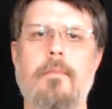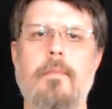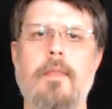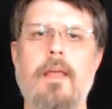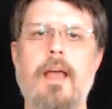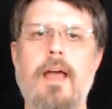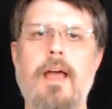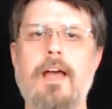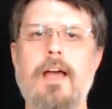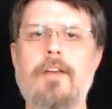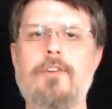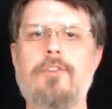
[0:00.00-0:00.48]

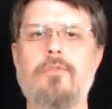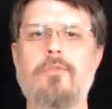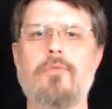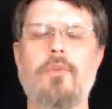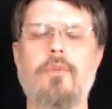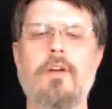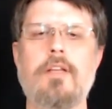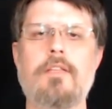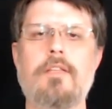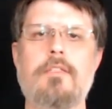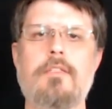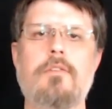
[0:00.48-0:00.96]
As you
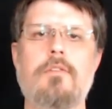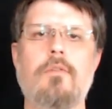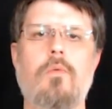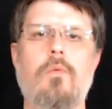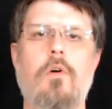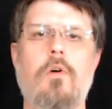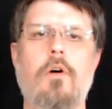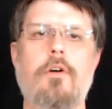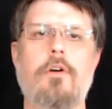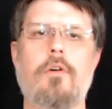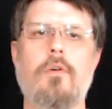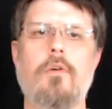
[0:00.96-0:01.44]
rinse the
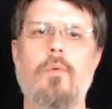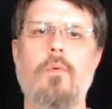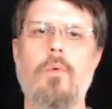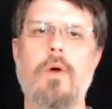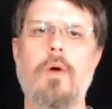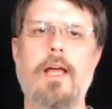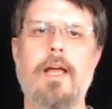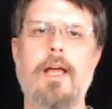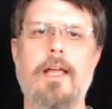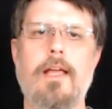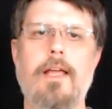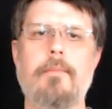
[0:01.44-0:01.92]
water
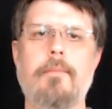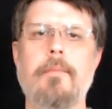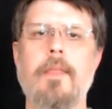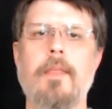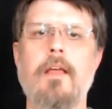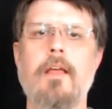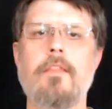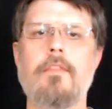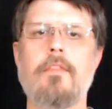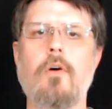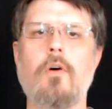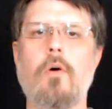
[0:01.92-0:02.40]
away,
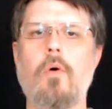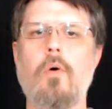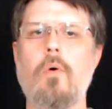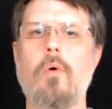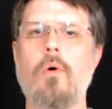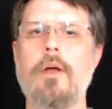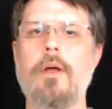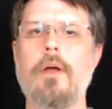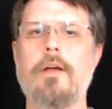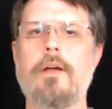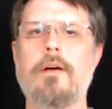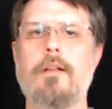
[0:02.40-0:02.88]
the
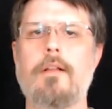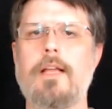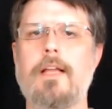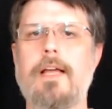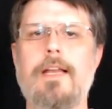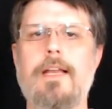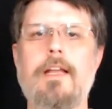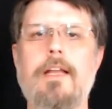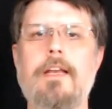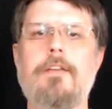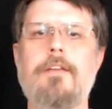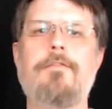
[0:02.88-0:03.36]
oil
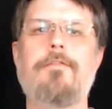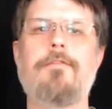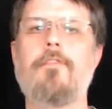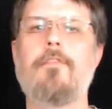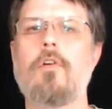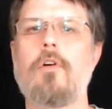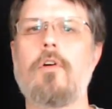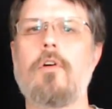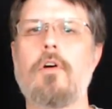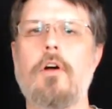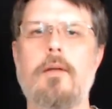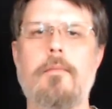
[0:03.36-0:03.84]
and any
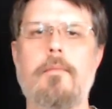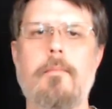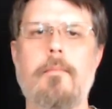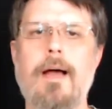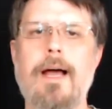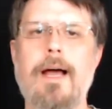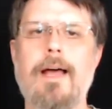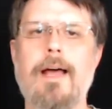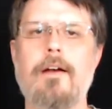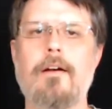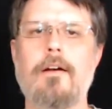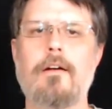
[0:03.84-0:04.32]
foreign
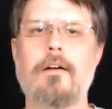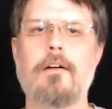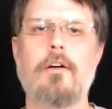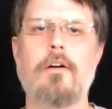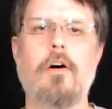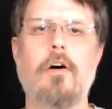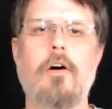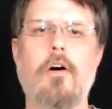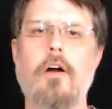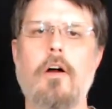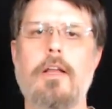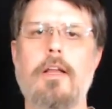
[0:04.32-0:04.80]
matter
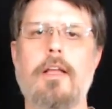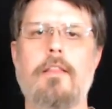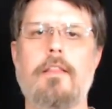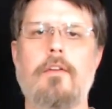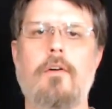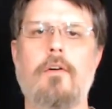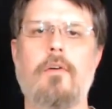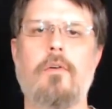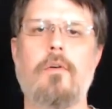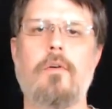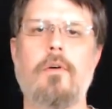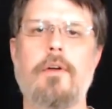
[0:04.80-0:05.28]
caught in
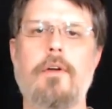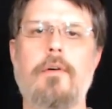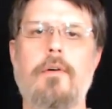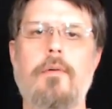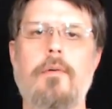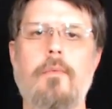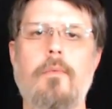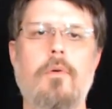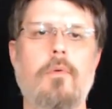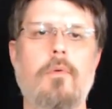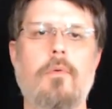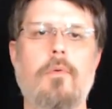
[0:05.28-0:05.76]
the oil
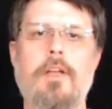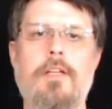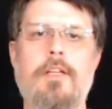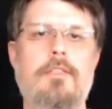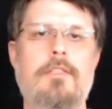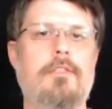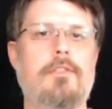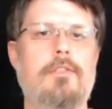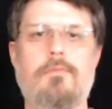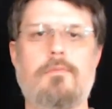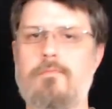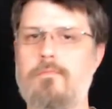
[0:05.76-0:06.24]
will
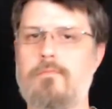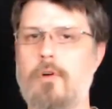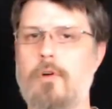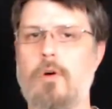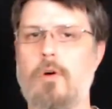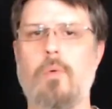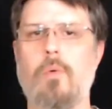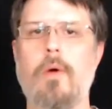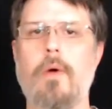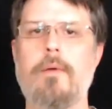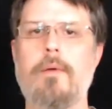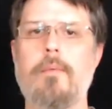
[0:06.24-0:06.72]
rinse
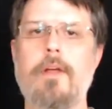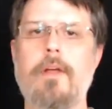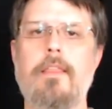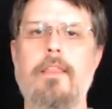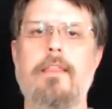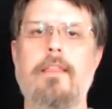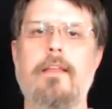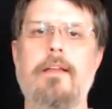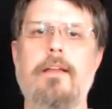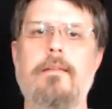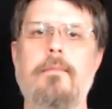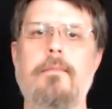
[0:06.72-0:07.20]
away
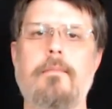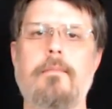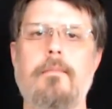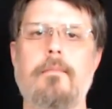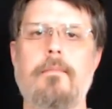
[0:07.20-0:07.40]
with it.